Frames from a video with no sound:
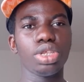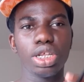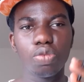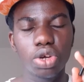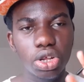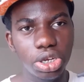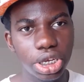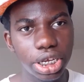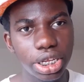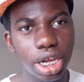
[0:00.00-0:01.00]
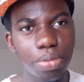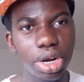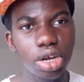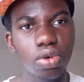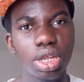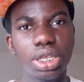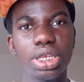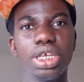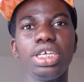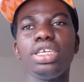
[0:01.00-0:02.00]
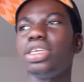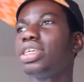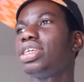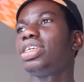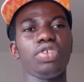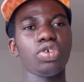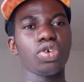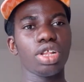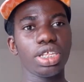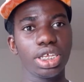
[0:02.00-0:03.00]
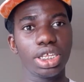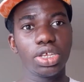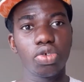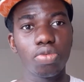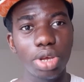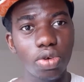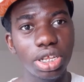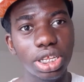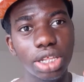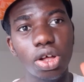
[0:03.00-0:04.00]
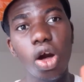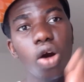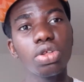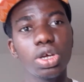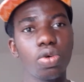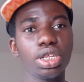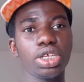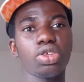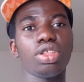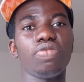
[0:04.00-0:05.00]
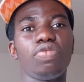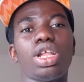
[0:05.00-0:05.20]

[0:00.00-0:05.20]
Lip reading: Then we're gonna check the camera quality, video quality, the zooming quality, and all the qualities on the phone.